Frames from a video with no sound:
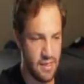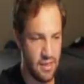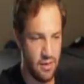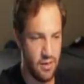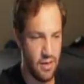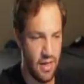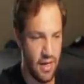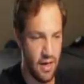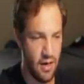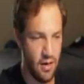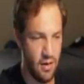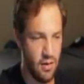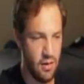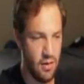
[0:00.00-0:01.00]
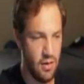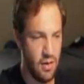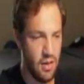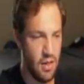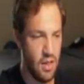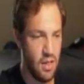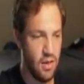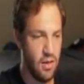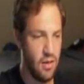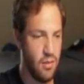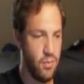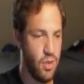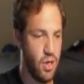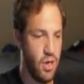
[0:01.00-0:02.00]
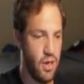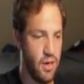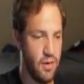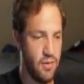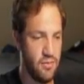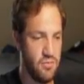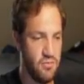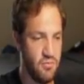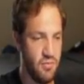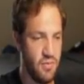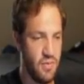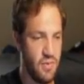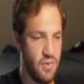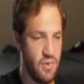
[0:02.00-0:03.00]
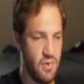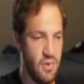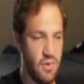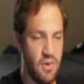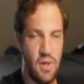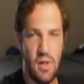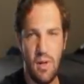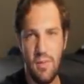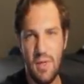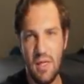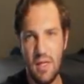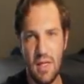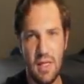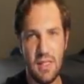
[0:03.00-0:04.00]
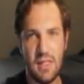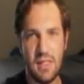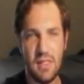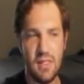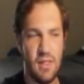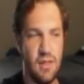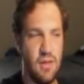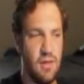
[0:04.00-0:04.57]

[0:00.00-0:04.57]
here and there, but I mean, it's